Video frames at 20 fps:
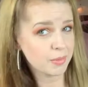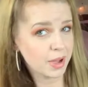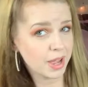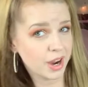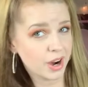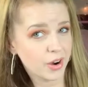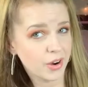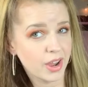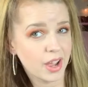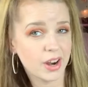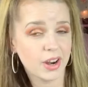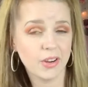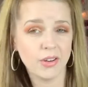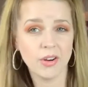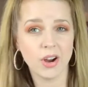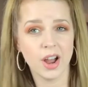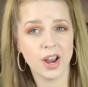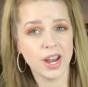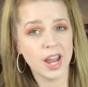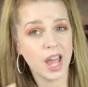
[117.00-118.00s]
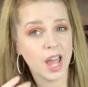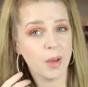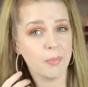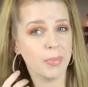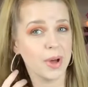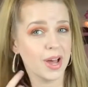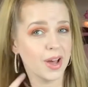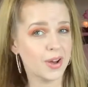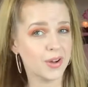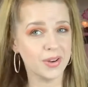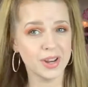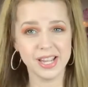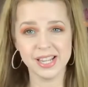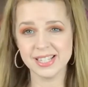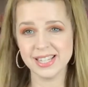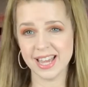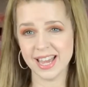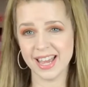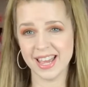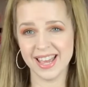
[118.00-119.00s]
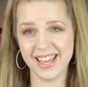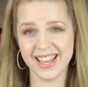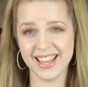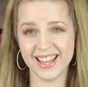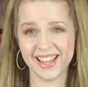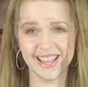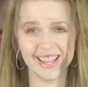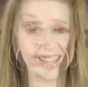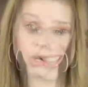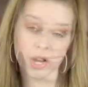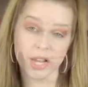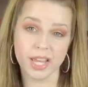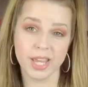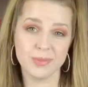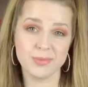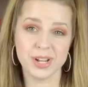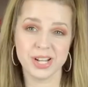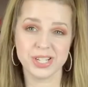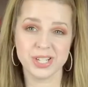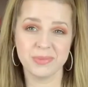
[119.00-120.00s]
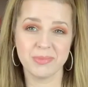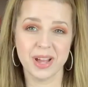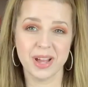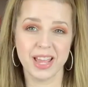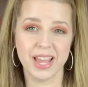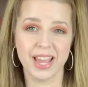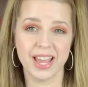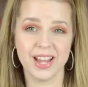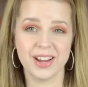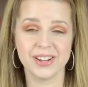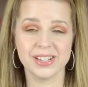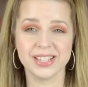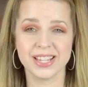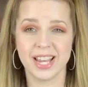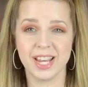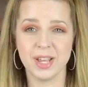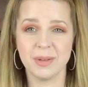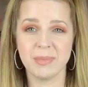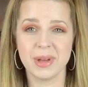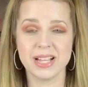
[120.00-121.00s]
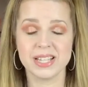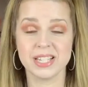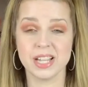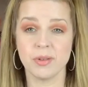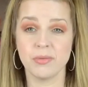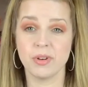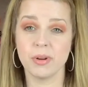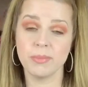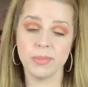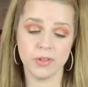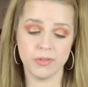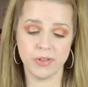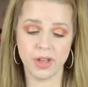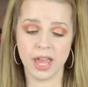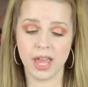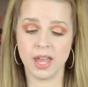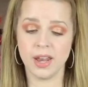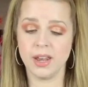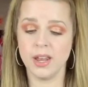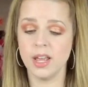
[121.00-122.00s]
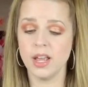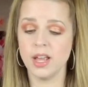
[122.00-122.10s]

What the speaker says: my Ariana Grande ponytail. Sorry I keep touching my hair. It's getting messed up from the fan.